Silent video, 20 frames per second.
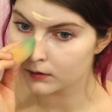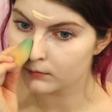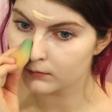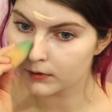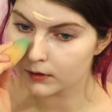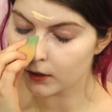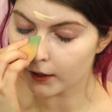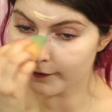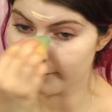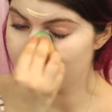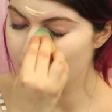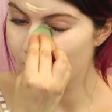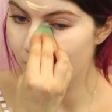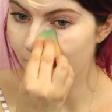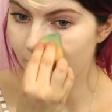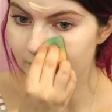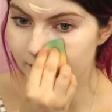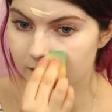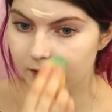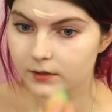But
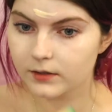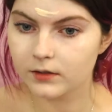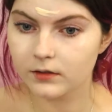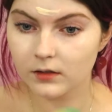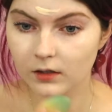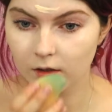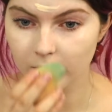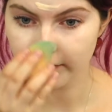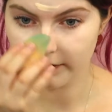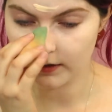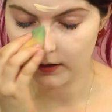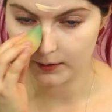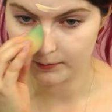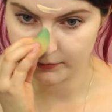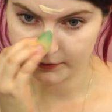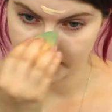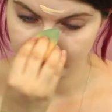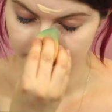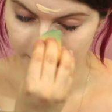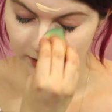overall, it's so far
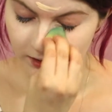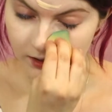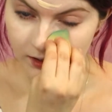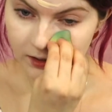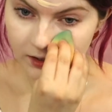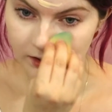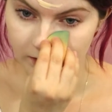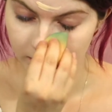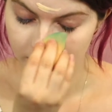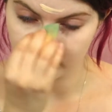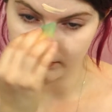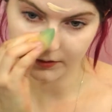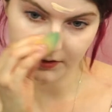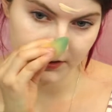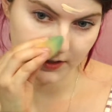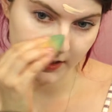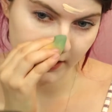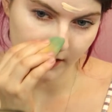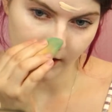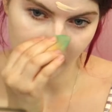pretty good. We'll
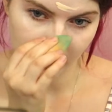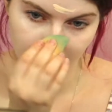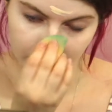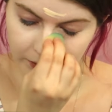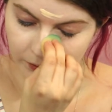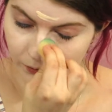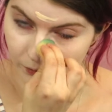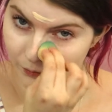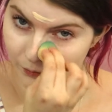see how it